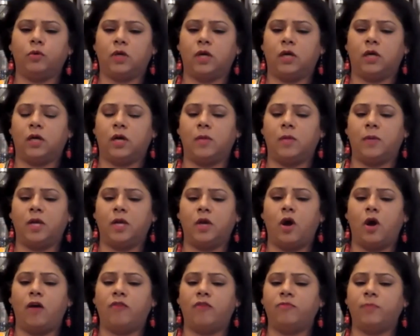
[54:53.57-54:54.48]
coming off,
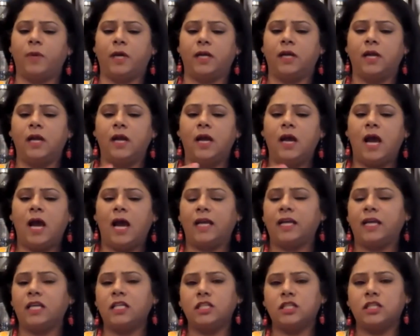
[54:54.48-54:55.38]
but I can
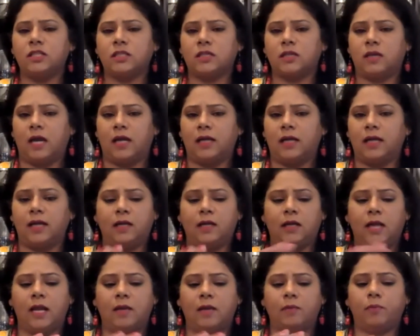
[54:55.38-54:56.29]
just cut it
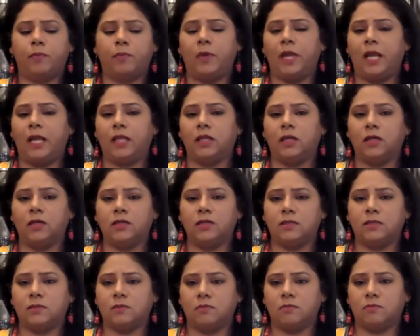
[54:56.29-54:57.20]
and lay the
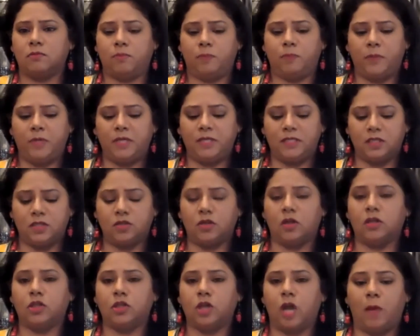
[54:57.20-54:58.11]
pieces on
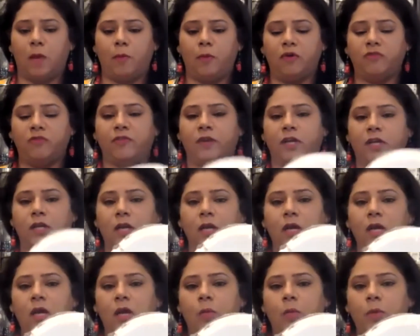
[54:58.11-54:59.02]
top of it.
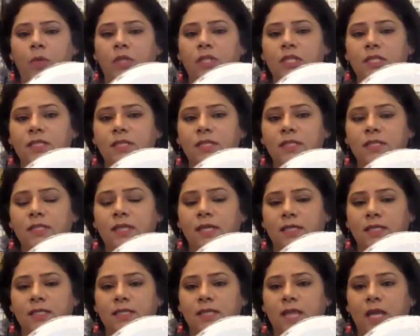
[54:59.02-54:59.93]
But this is the
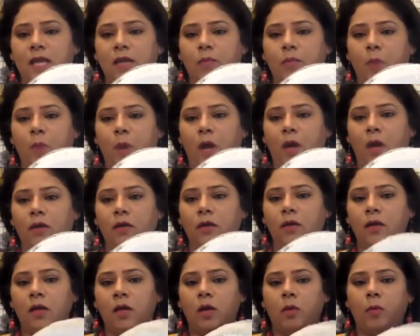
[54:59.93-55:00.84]
inside part.
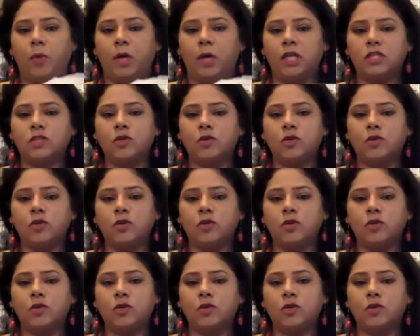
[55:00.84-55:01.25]
but it's going